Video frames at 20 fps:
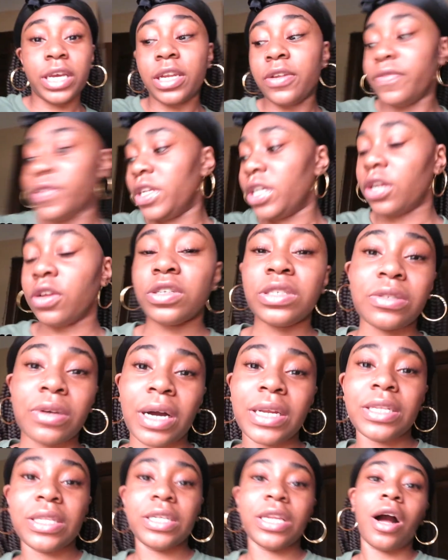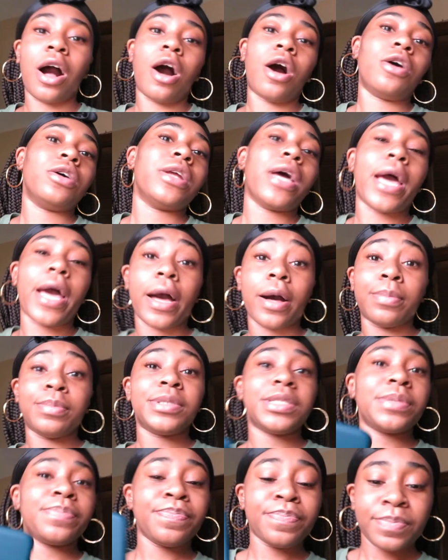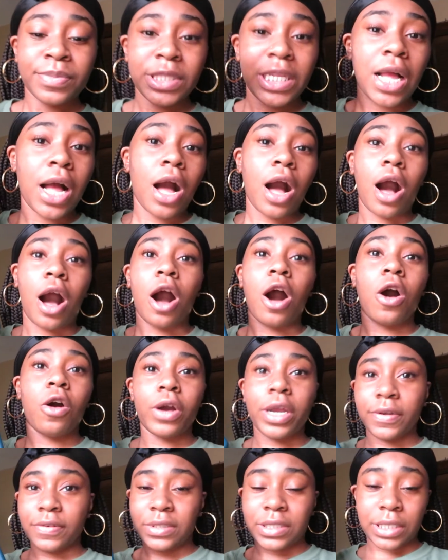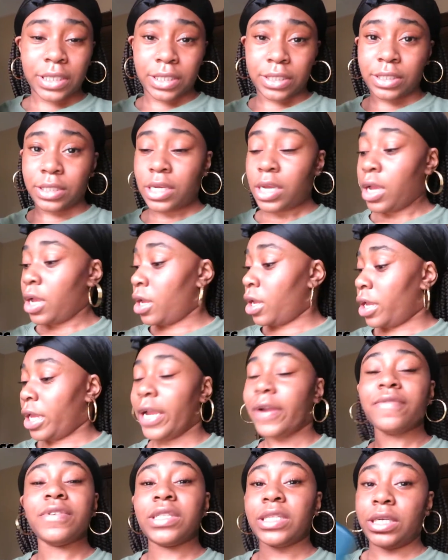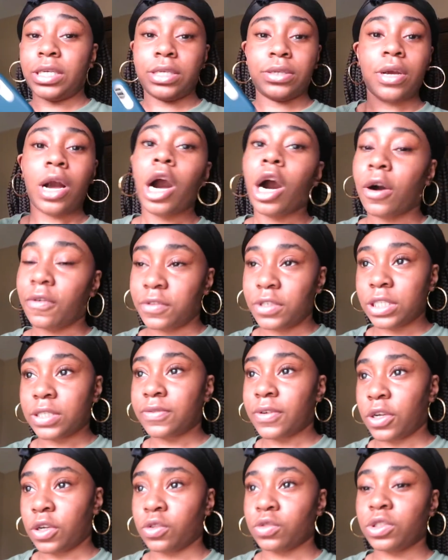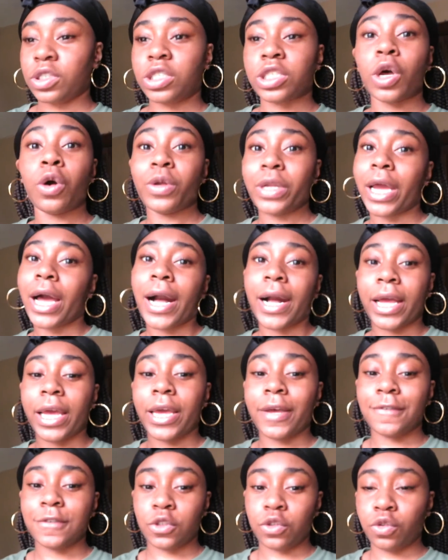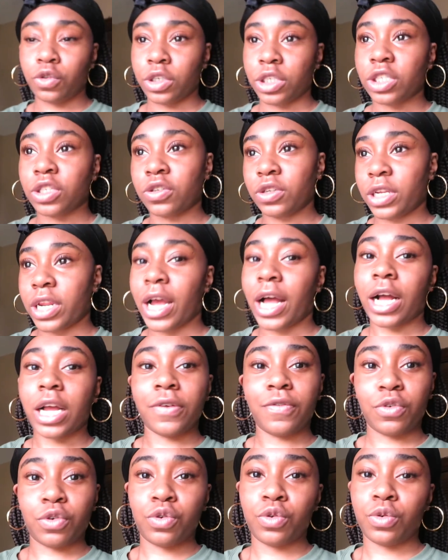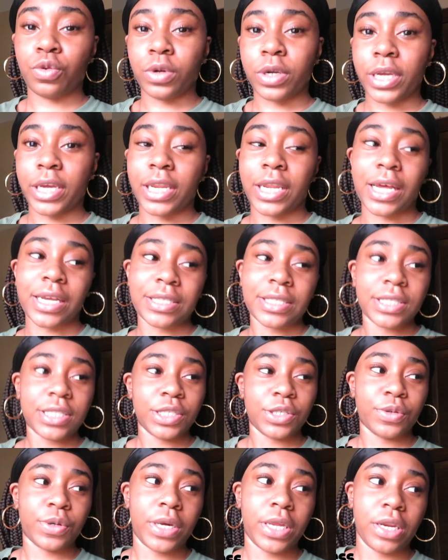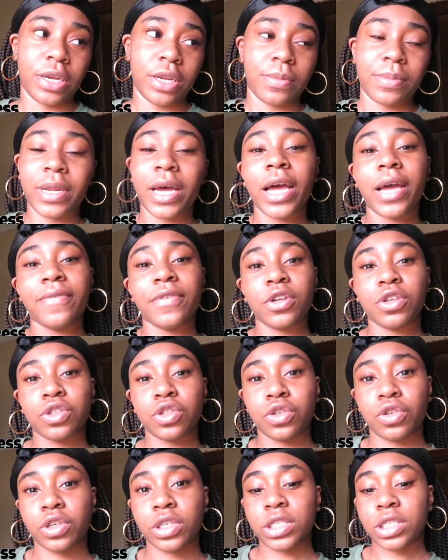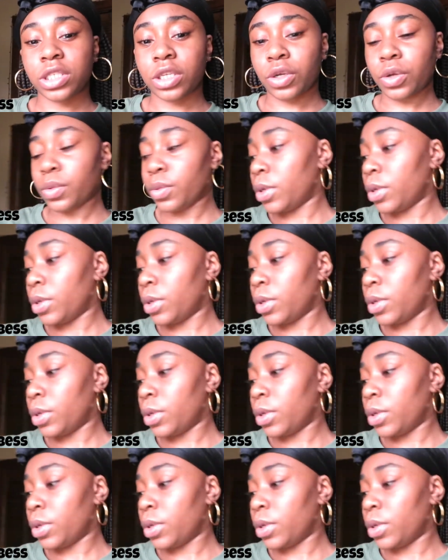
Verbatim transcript: edit videos. So I deleted all the apps, all everything, everything off this phone so that I could have storage so that I could record. And I still ended up not having no storage. So